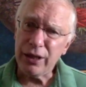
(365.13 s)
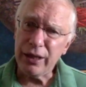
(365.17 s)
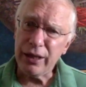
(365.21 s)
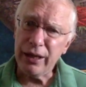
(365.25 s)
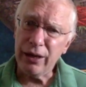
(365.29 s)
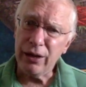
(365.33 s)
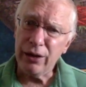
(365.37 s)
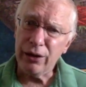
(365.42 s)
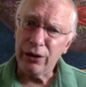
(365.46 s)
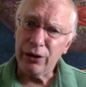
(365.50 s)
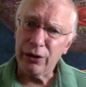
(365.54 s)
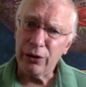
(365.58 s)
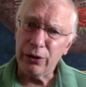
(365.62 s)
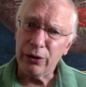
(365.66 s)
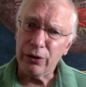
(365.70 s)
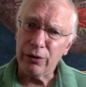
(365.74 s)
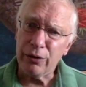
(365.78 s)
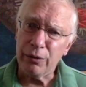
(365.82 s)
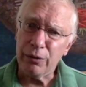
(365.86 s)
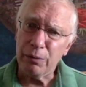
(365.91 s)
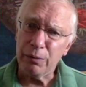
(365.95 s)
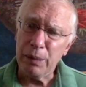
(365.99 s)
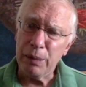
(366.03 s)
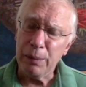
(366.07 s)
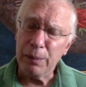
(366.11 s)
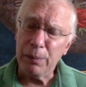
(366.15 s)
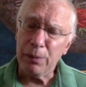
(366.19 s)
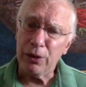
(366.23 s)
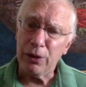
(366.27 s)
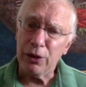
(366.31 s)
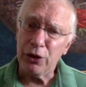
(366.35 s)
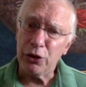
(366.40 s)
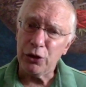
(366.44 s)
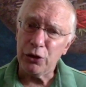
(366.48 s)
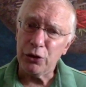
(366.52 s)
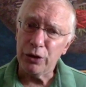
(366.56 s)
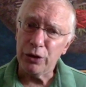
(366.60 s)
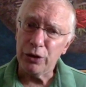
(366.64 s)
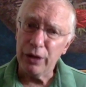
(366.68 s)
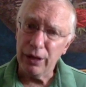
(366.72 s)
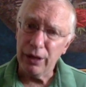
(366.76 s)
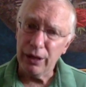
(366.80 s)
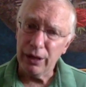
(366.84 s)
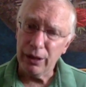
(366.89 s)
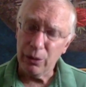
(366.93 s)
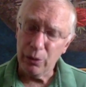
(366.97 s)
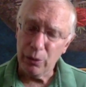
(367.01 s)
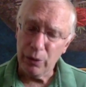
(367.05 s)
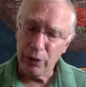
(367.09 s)
the character of the people that you're
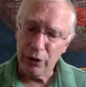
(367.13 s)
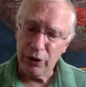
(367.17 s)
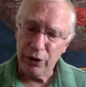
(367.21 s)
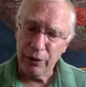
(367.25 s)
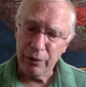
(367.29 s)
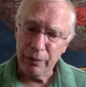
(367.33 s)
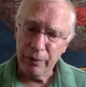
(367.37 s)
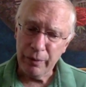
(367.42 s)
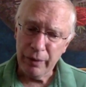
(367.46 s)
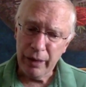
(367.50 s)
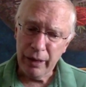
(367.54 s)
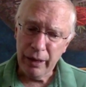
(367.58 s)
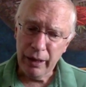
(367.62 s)
dealing with,